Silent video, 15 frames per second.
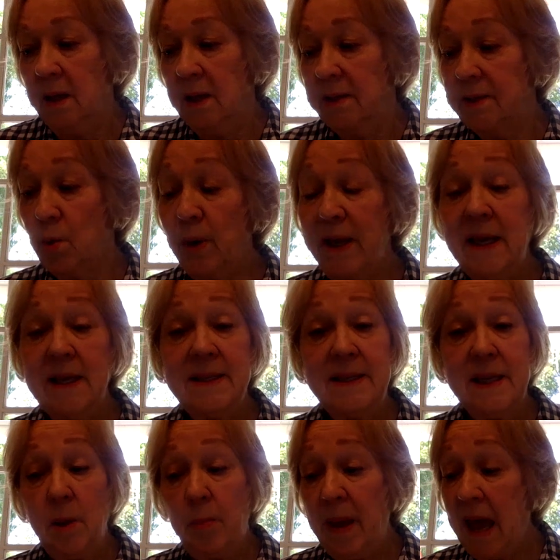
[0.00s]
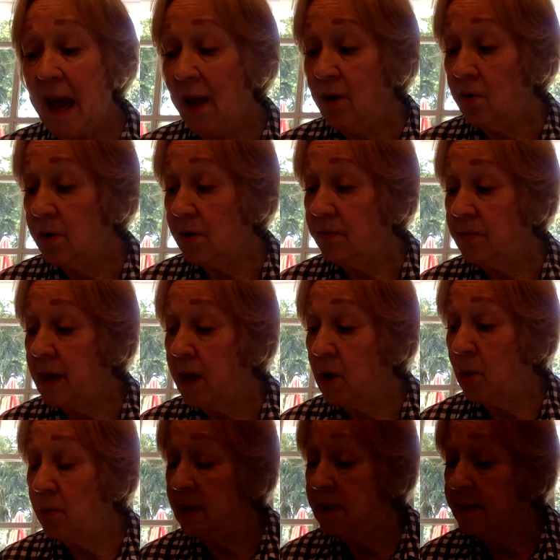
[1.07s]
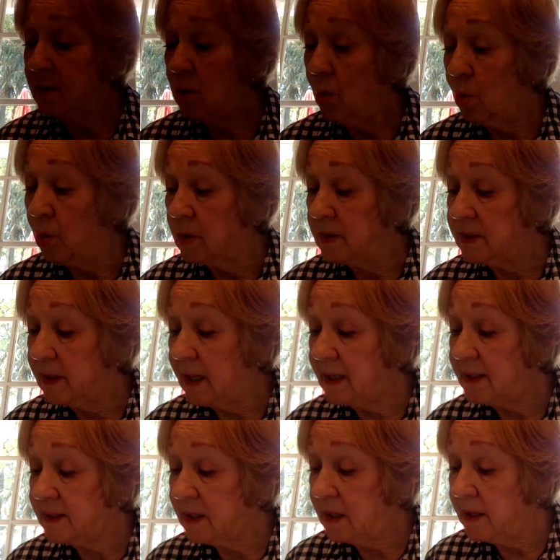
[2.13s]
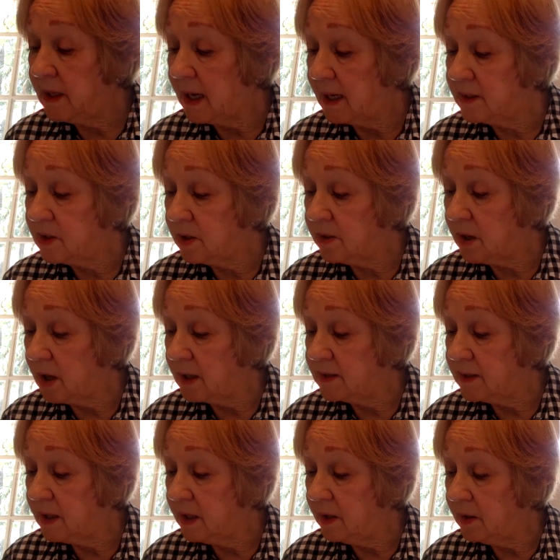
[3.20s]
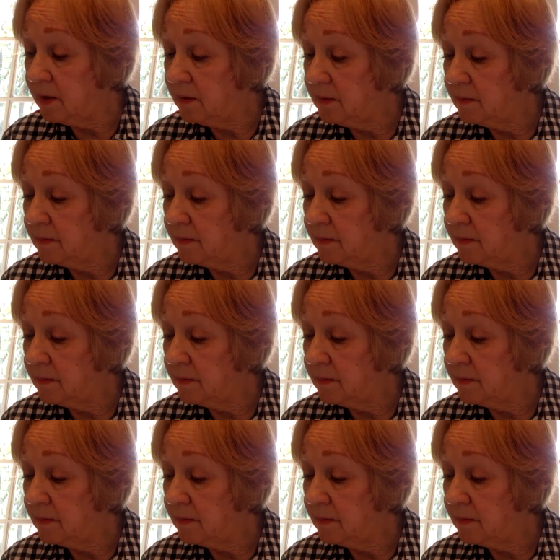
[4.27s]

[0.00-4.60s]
So we can see a pattern of Naomi's scores. Let's connect our dots here.